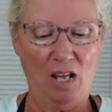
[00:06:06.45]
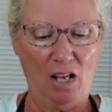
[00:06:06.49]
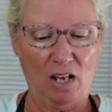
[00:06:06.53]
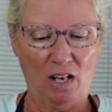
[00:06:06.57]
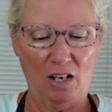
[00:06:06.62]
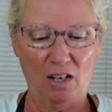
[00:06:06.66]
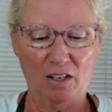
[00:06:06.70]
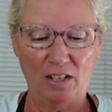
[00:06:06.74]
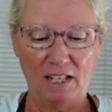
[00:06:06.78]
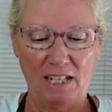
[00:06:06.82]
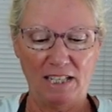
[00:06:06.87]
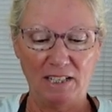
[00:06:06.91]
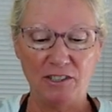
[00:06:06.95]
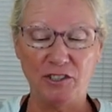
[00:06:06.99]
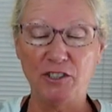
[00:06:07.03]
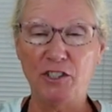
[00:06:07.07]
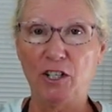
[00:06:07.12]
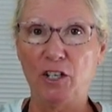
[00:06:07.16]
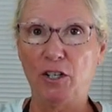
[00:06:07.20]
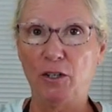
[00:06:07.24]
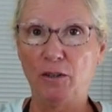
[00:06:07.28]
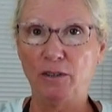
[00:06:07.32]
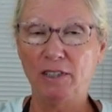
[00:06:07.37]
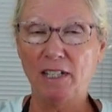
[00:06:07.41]
All right,
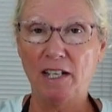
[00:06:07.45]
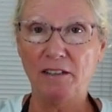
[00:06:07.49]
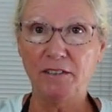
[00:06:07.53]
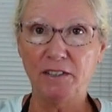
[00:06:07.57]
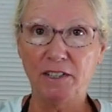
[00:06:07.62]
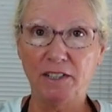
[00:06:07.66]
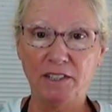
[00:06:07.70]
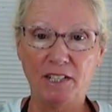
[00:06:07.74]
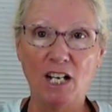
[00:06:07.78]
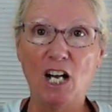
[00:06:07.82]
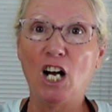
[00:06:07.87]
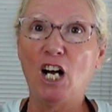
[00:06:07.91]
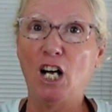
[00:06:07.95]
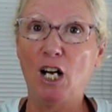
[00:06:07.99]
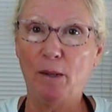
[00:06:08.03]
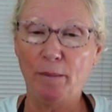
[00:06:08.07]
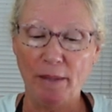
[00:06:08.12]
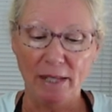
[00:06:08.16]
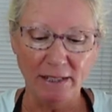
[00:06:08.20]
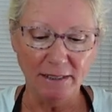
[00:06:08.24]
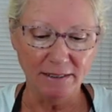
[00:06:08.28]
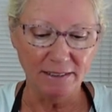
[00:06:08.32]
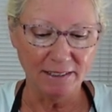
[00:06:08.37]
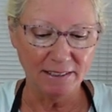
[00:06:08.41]
so another
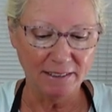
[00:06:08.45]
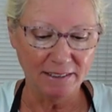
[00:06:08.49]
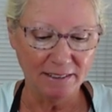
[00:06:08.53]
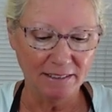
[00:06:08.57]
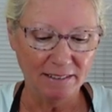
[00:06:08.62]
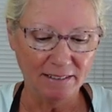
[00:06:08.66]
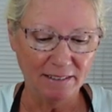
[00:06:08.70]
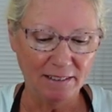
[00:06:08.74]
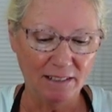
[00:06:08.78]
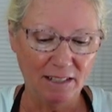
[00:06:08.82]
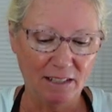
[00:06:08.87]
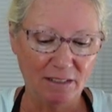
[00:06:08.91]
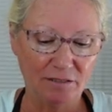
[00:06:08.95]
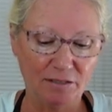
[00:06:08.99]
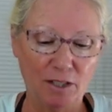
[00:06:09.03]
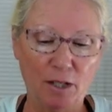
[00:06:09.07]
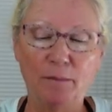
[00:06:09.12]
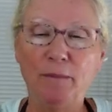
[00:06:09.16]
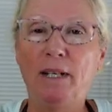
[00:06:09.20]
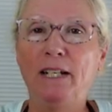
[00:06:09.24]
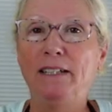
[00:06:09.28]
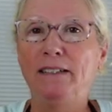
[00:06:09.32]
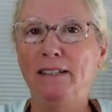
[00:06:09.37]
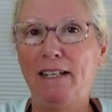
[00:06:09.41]
comment from
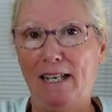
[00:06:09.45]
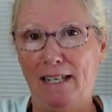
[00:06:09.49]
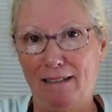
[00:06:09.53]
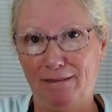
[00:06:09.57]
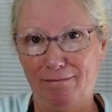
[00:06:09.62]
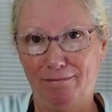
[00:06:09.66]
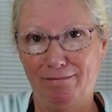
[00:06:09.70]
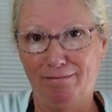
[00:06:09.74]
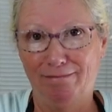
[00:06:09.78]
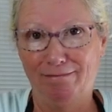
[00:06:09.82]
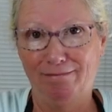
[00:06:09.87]
Annette.